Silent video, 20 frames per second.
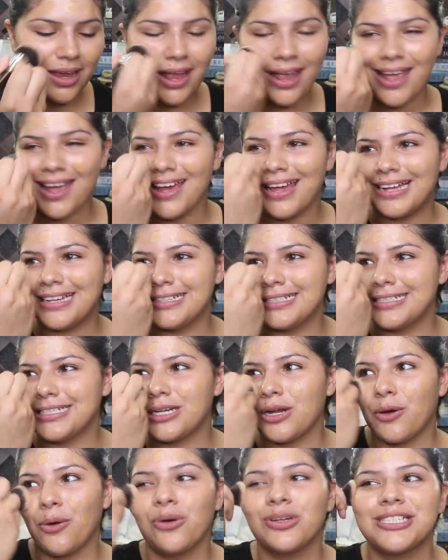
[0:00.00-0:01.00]
And
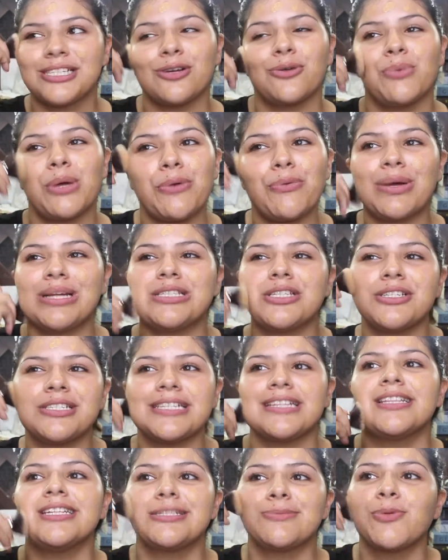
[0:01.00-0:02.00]
so we went to
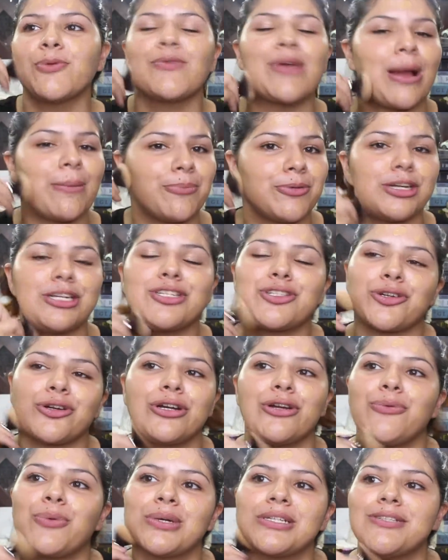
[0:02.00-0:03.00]
see this movie. I'm pretty sure
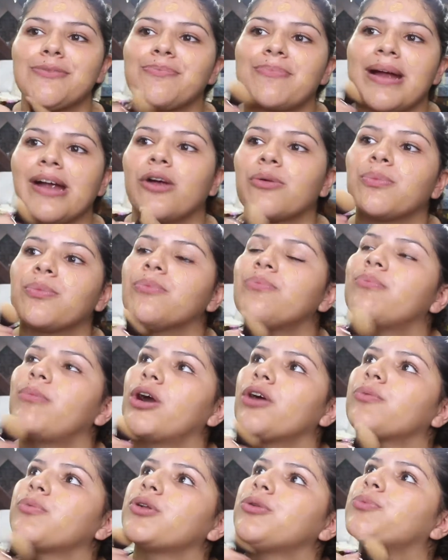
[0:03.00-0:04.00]
it was a
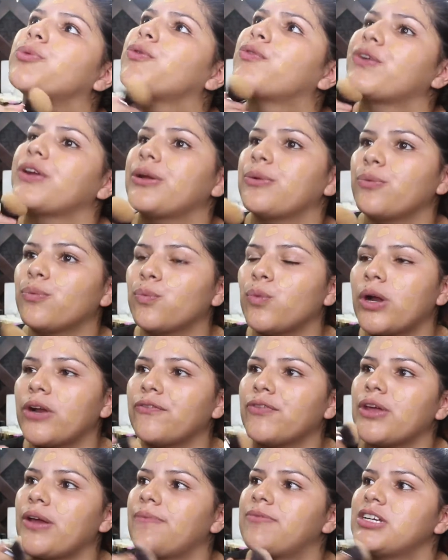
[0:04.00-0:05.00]
Marvel movie, one
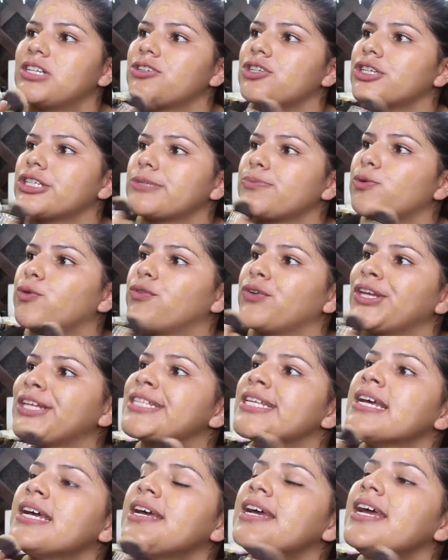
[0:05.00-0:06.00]
of the Avengers
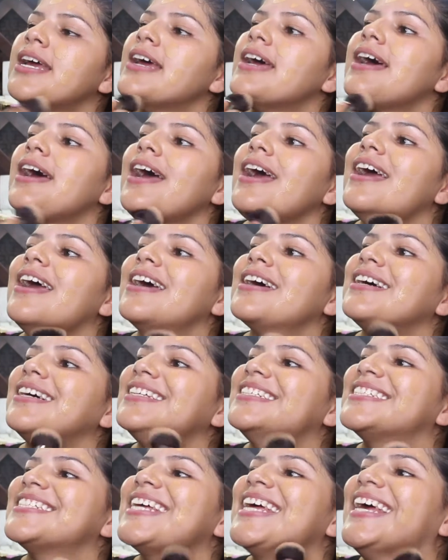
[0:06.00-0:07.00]
movies.
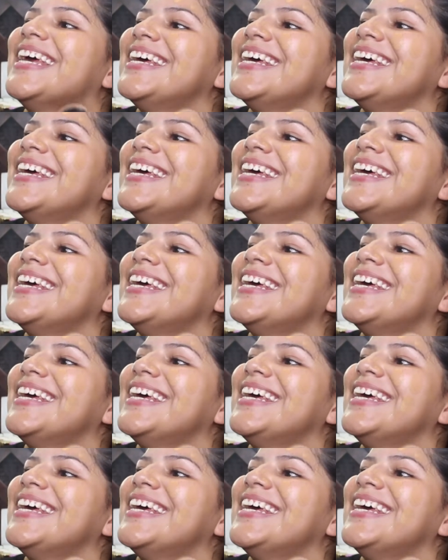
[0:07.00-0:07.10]
And